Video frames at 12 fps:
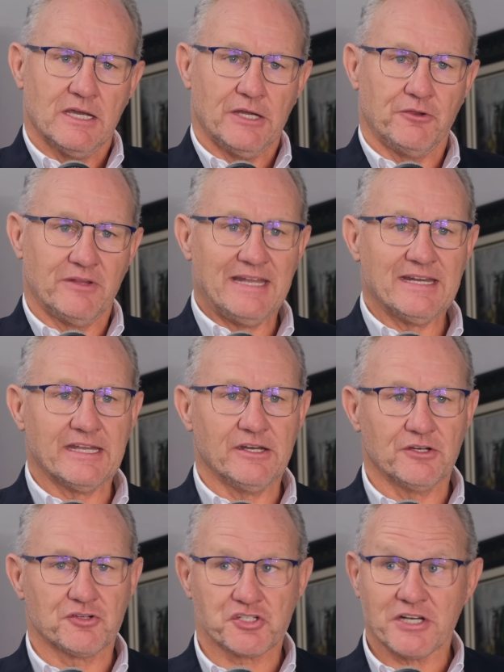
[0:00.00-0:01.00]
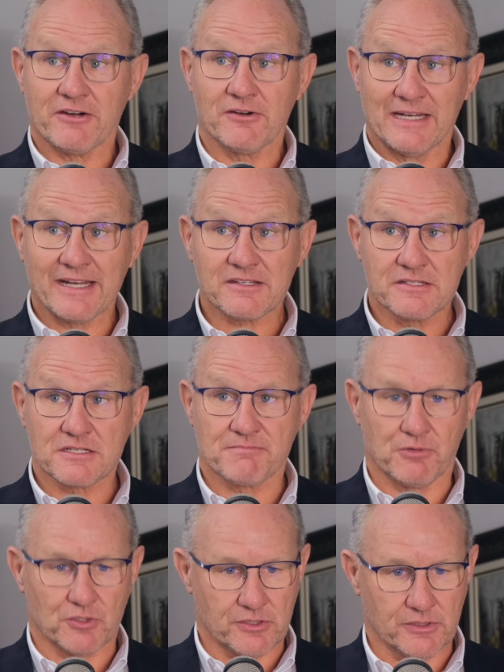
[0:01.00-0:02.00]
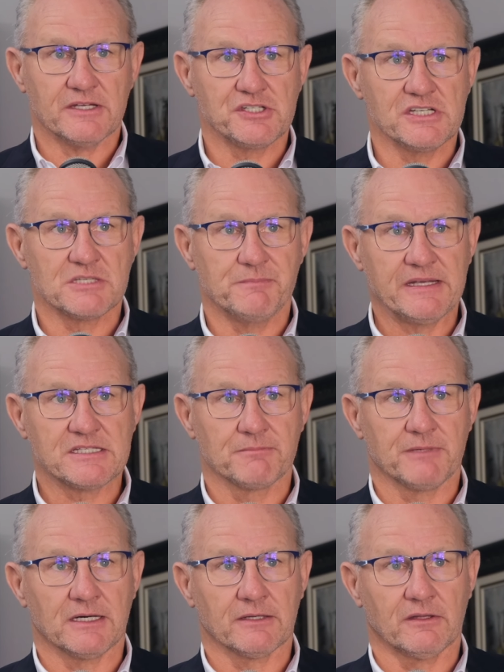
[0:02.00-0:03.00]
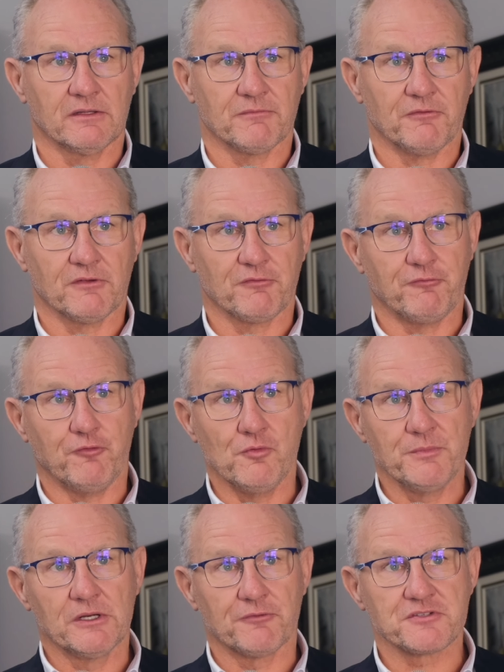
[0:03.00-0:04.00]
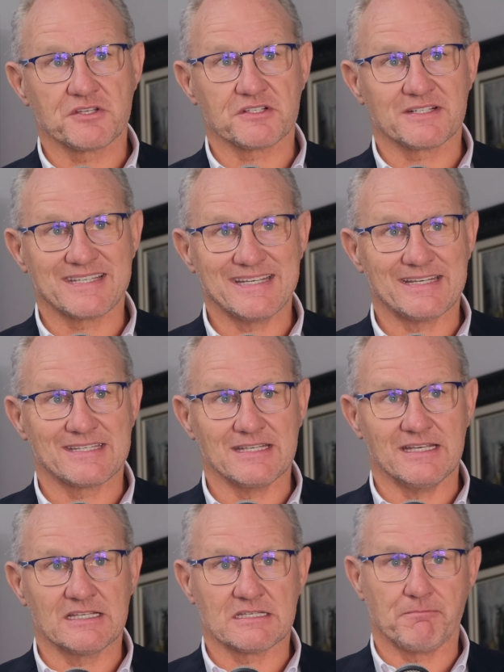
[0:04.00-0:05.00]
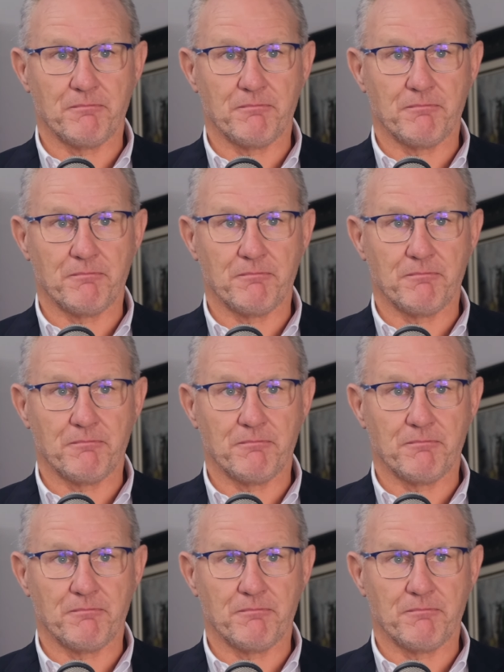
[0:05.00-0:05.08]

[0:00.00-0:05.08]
And you then get into Sharon Lechter's book, and she speaks about the formula for success is